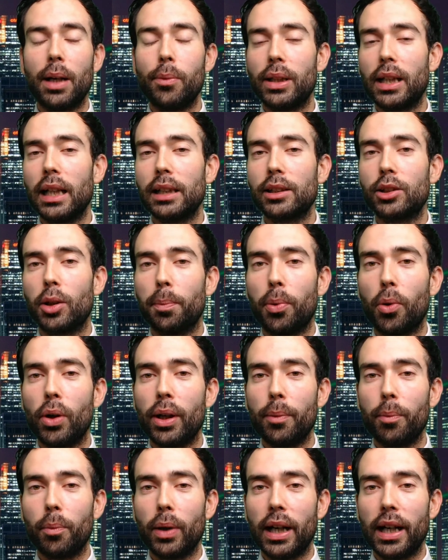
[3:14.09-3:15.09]
We get to a
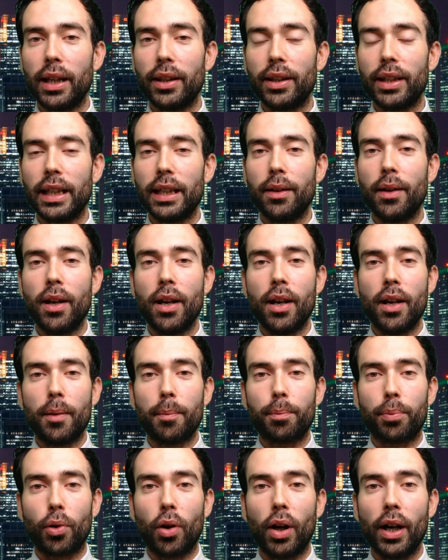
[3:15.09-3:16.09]
point where the
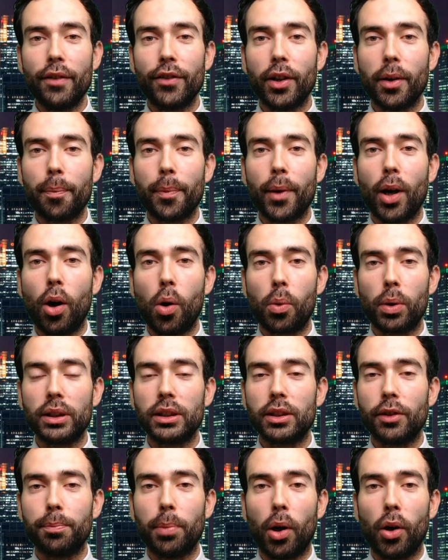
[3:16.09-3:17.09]
private
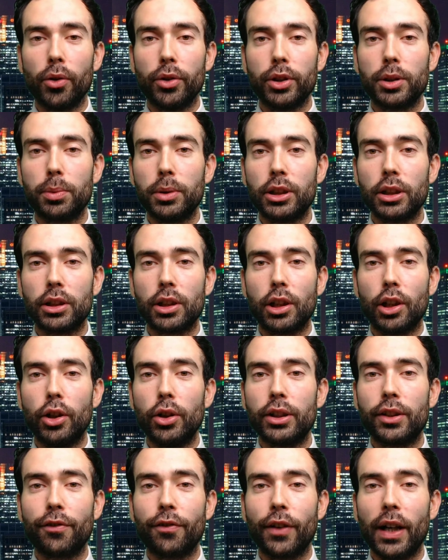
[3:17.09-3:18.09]
holders of bonds would just
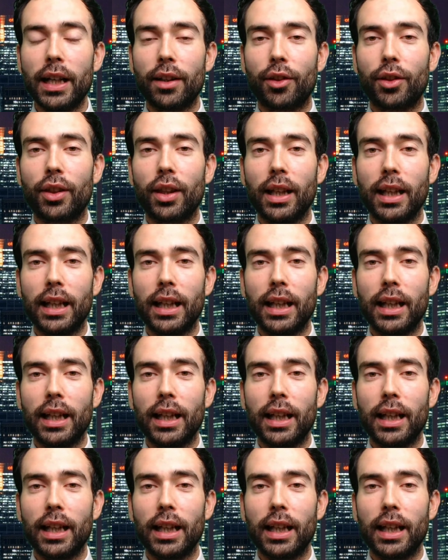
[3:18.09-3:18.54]
lose faith